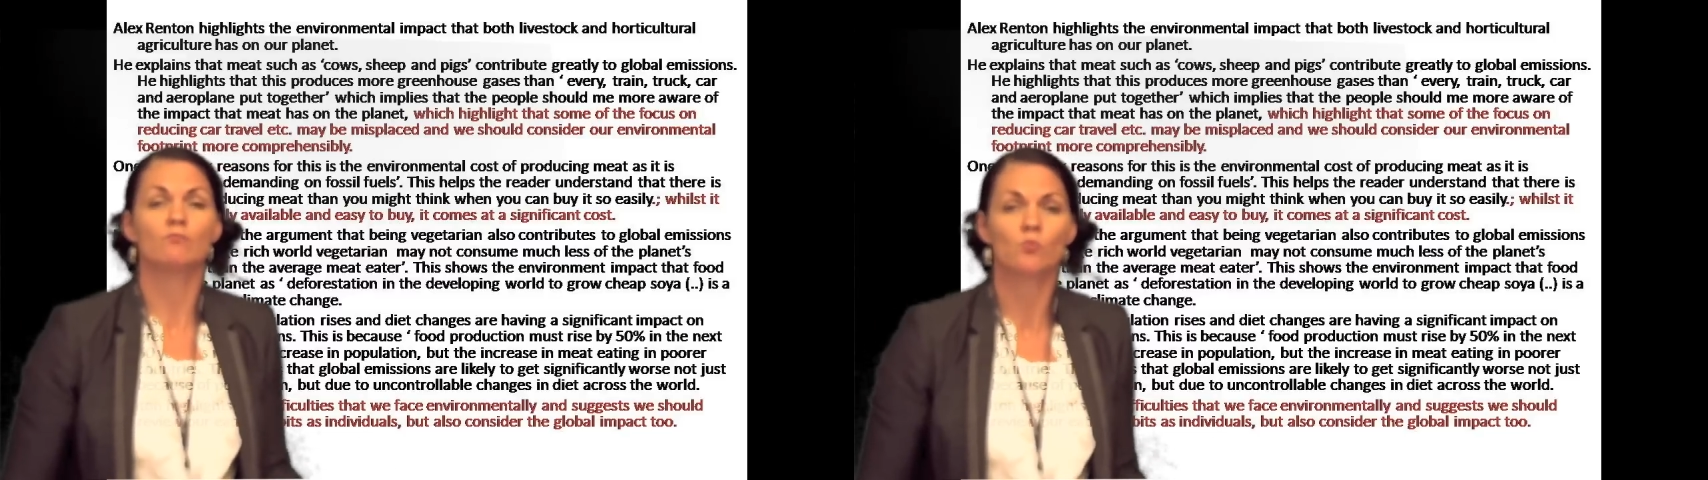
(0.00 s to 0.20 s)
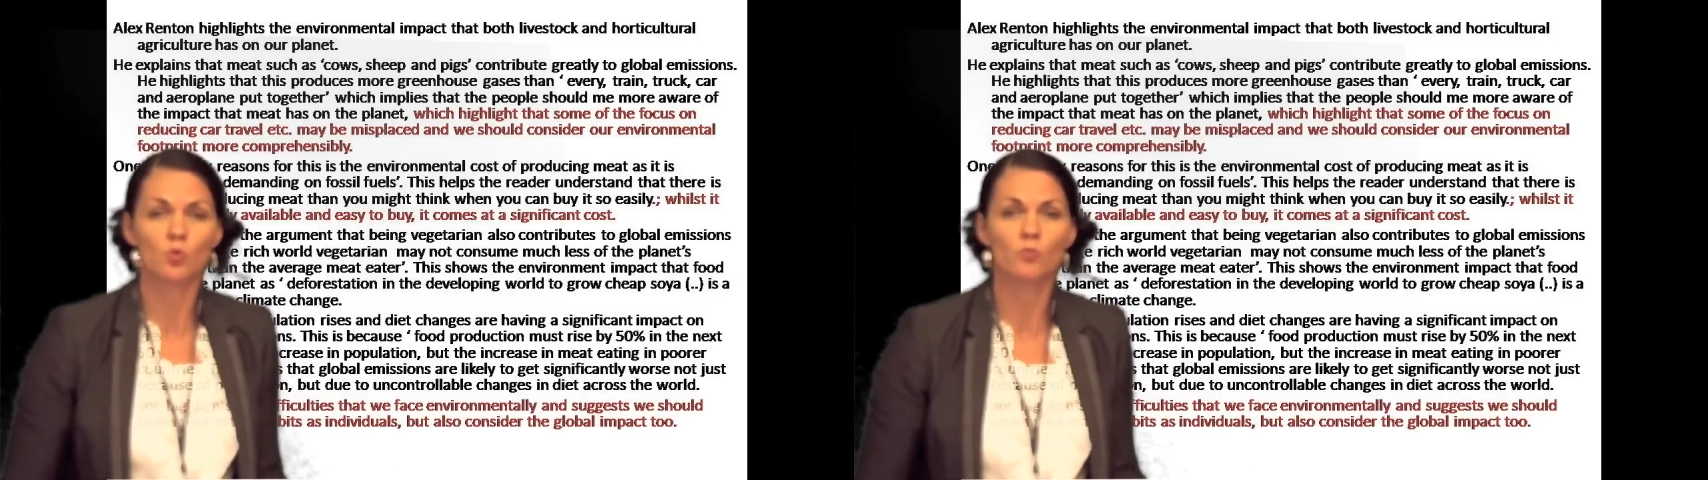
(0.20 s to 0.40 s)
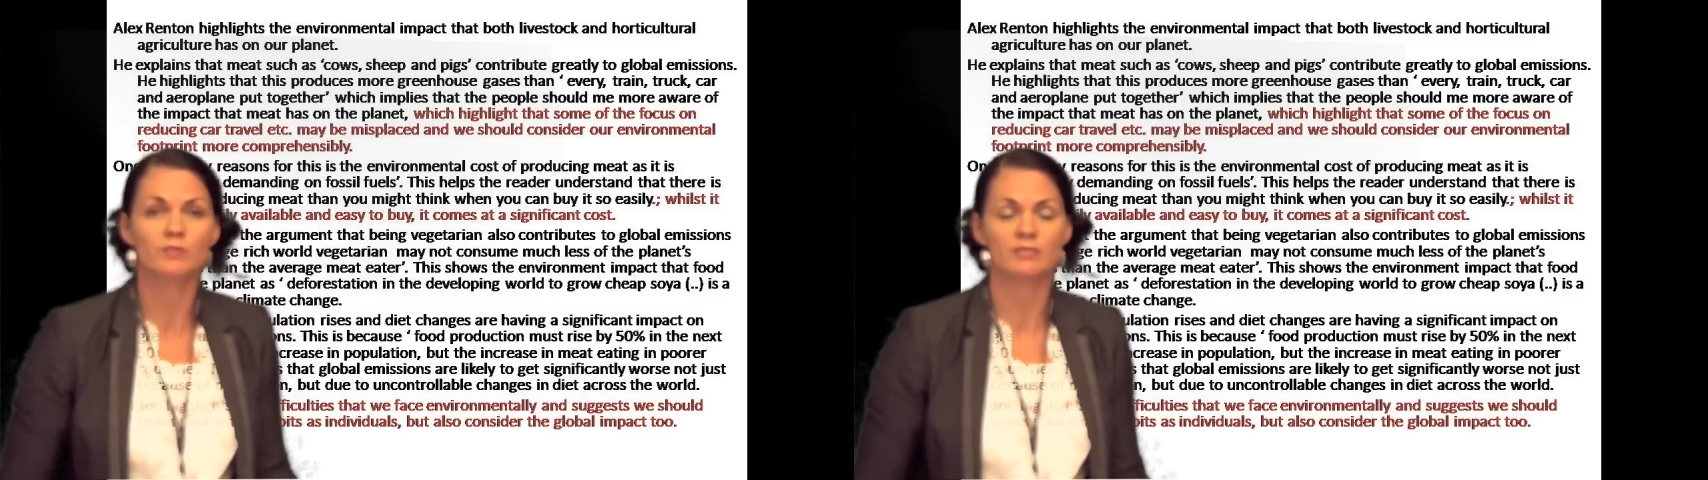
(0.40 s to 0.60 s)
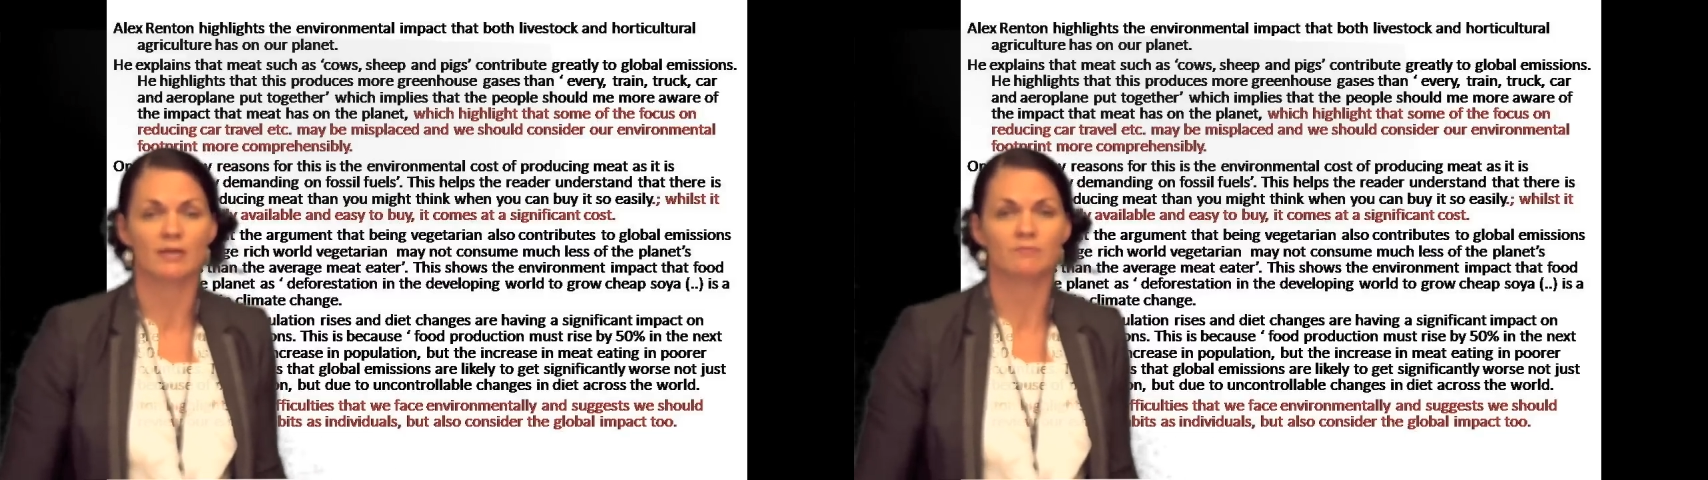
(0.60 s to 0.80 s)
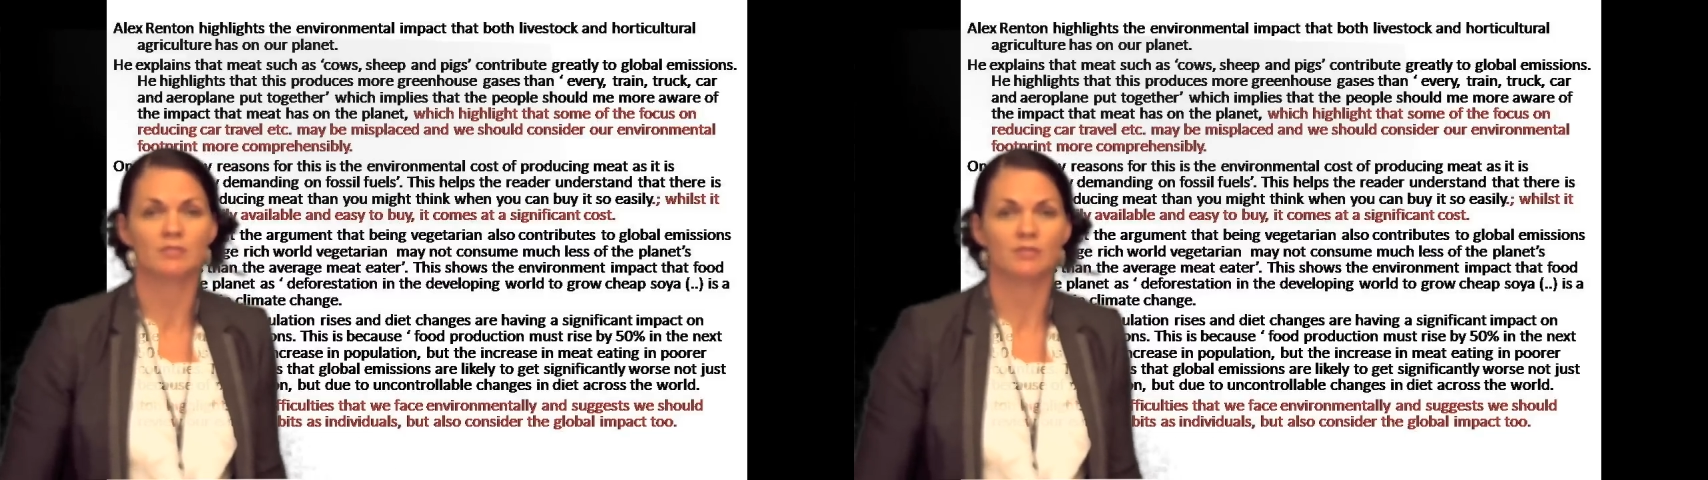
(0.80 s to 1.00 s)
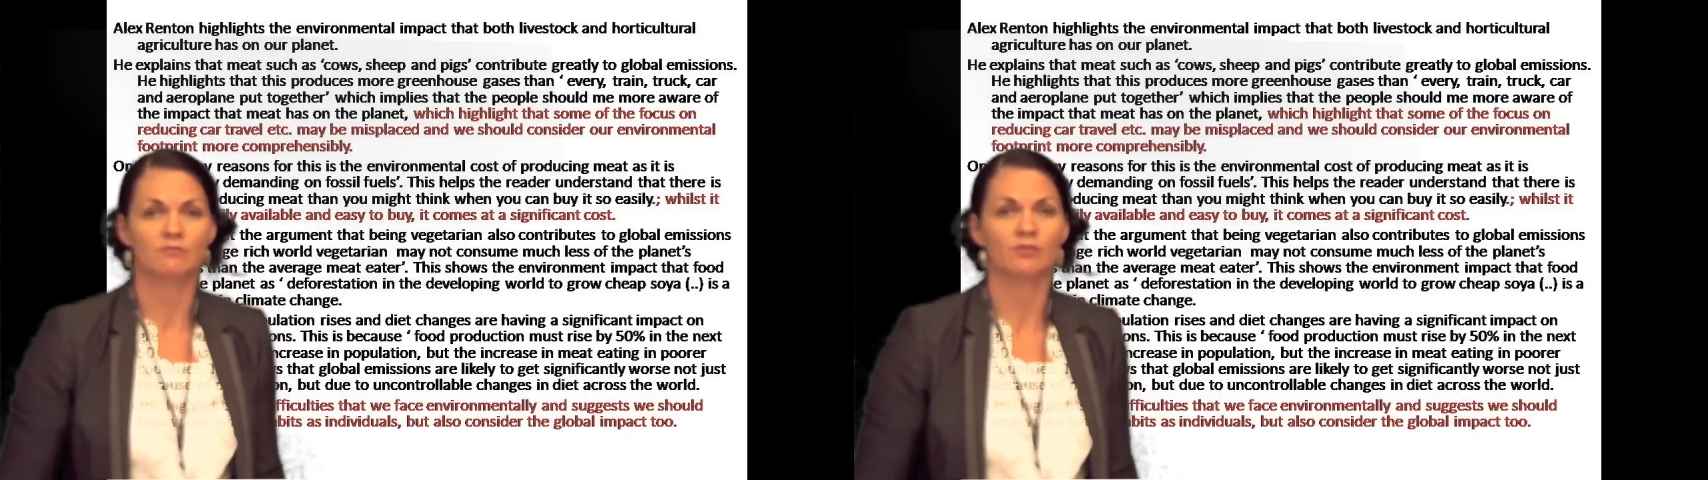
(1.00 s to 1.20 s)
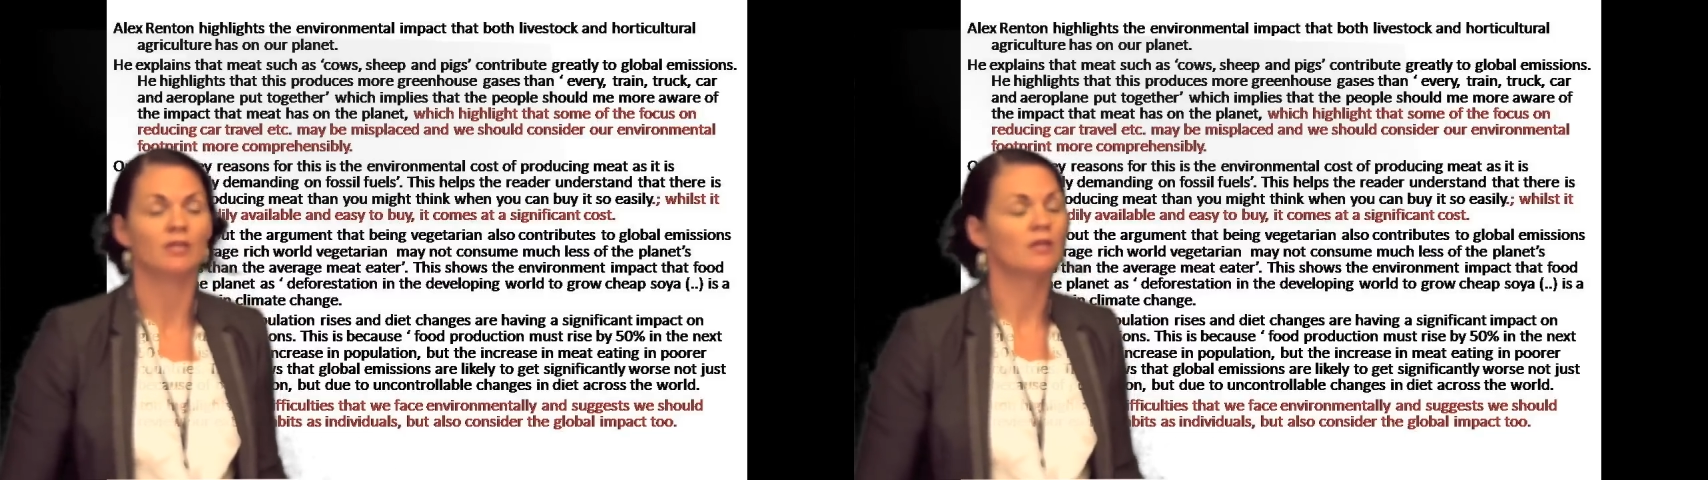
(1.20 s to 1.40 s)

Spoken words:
more perceptive,